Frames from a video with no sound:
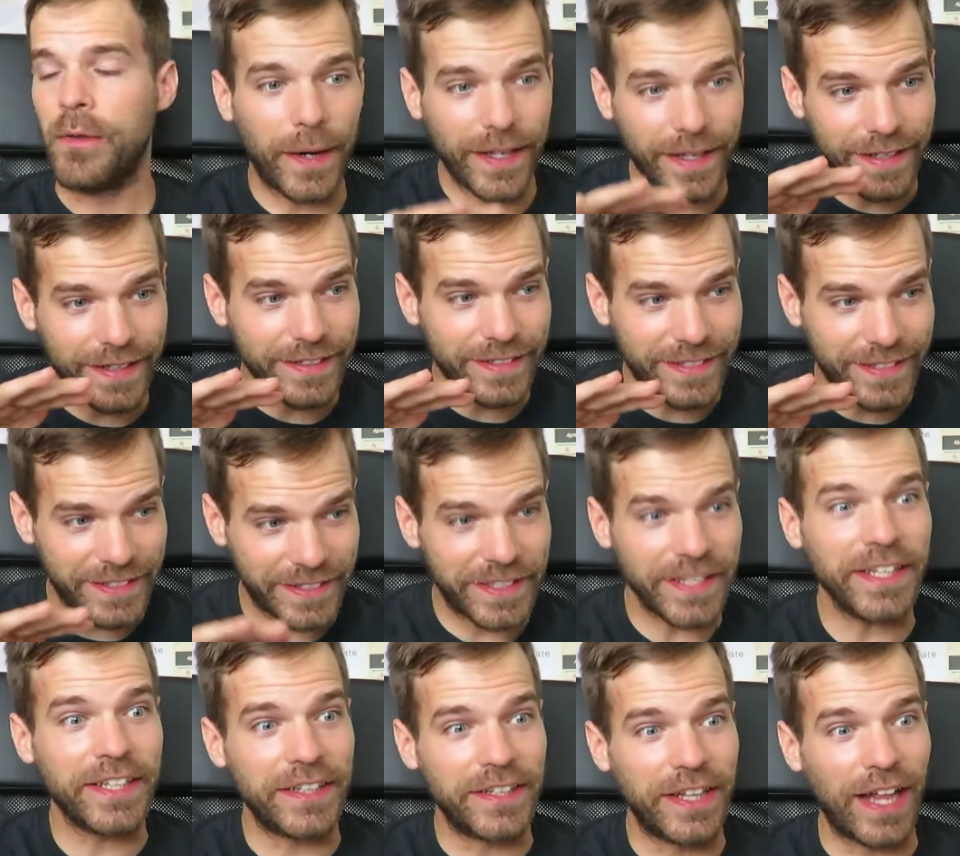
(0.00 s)
But
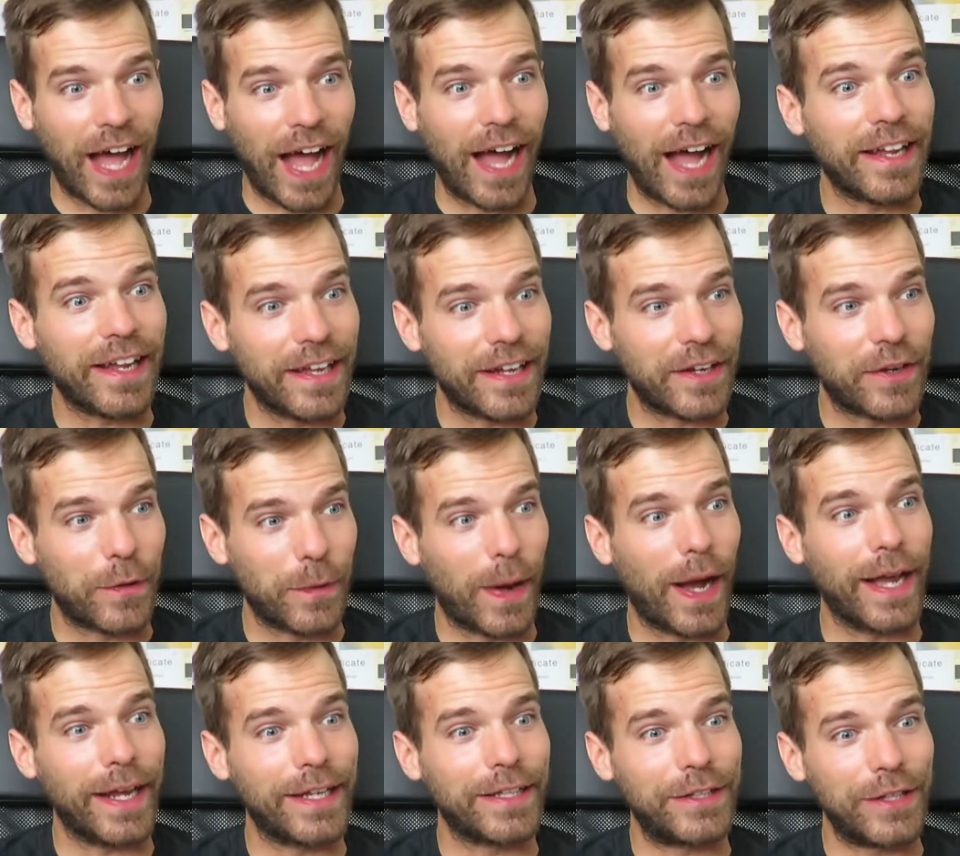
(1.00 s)
still,
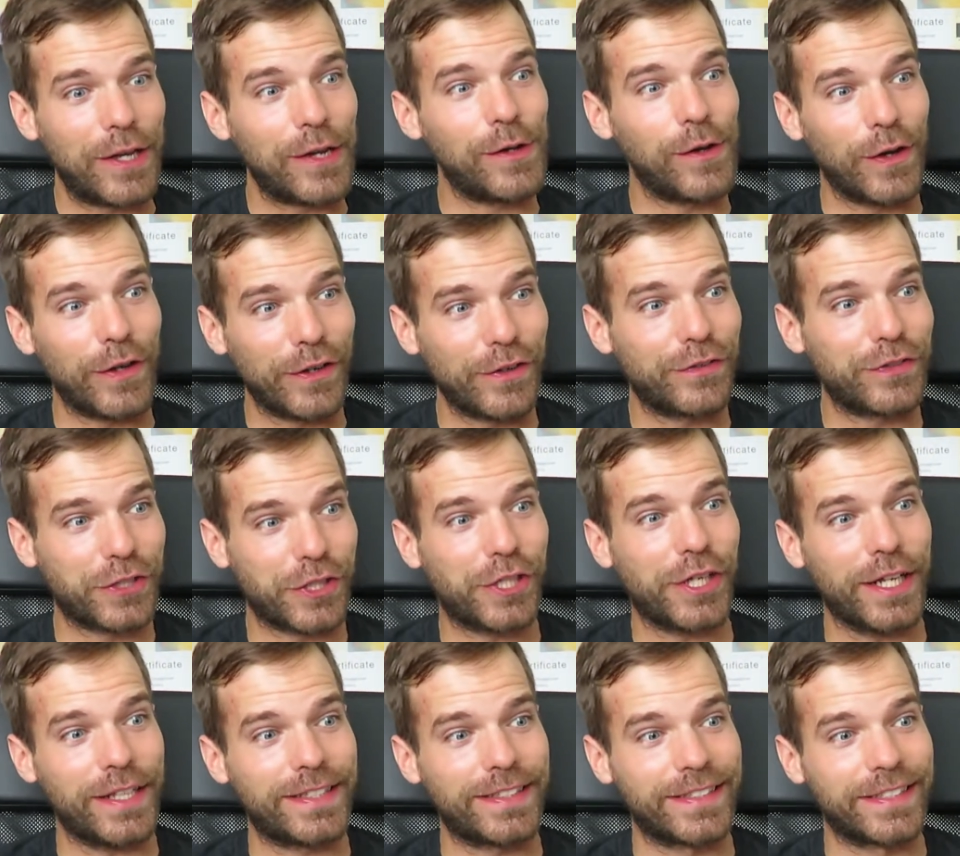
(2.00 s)
acquired a lot of
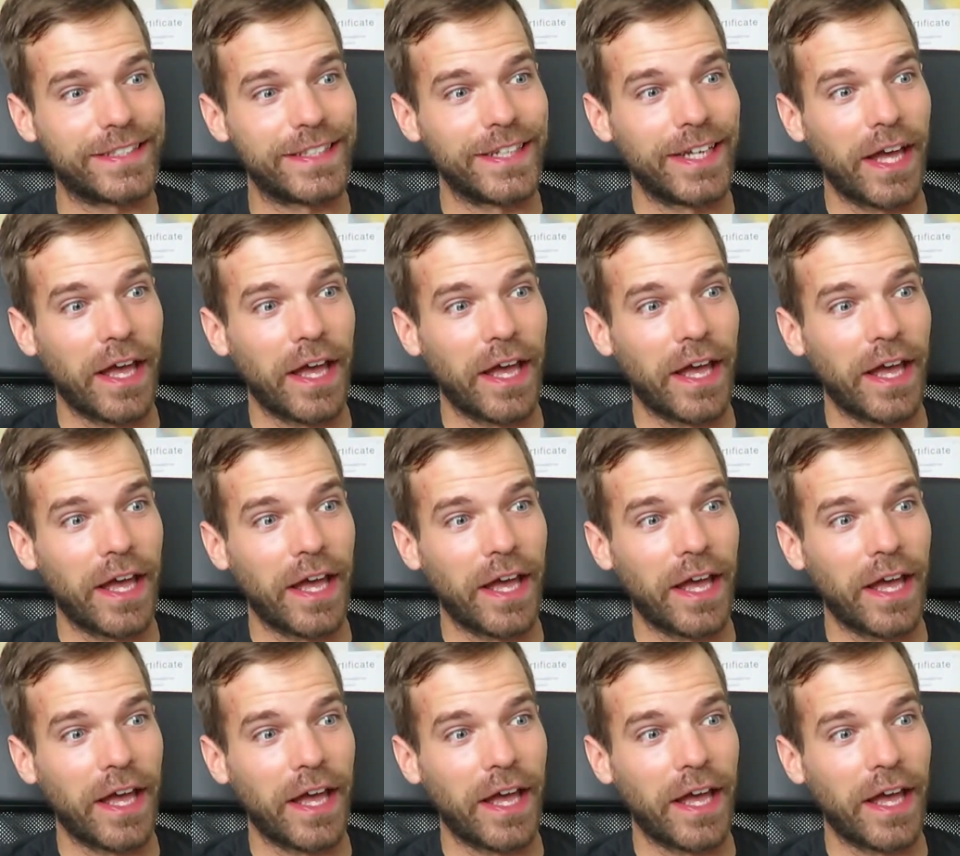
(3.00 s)
shit